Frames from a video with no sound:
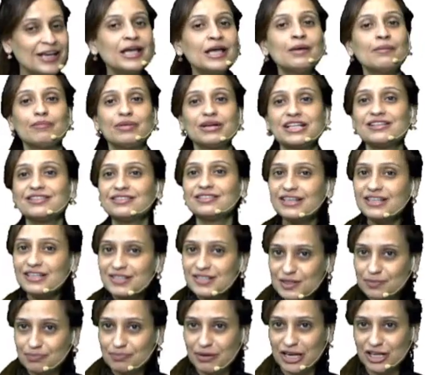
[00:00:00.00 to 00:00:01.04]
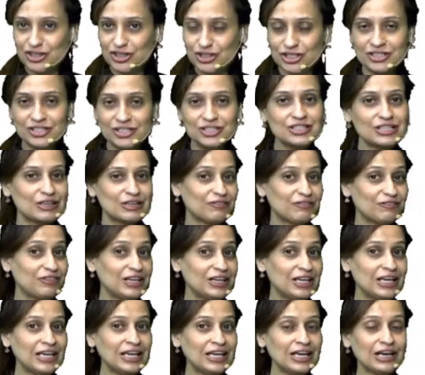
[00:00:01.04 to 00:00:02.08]
But in this patient,
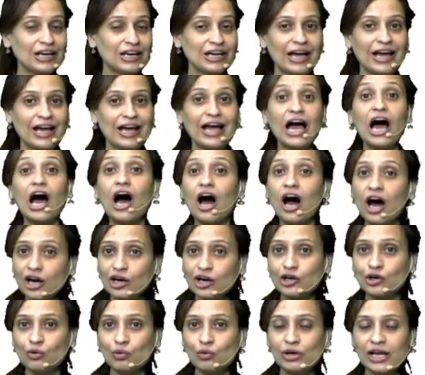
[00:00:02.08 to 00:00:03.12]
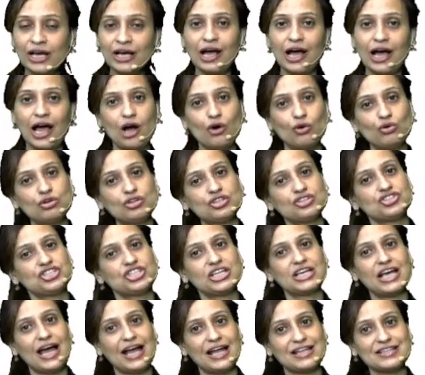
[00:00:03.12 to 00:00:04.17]
we are ruling out
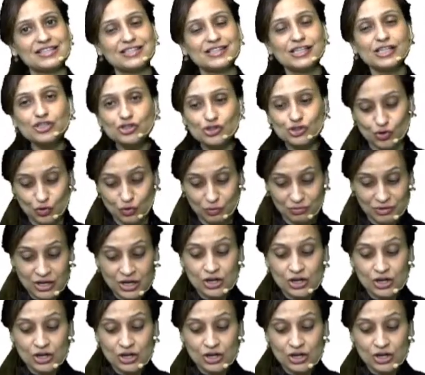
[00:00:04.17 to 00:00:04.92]
Sheehan syndrome.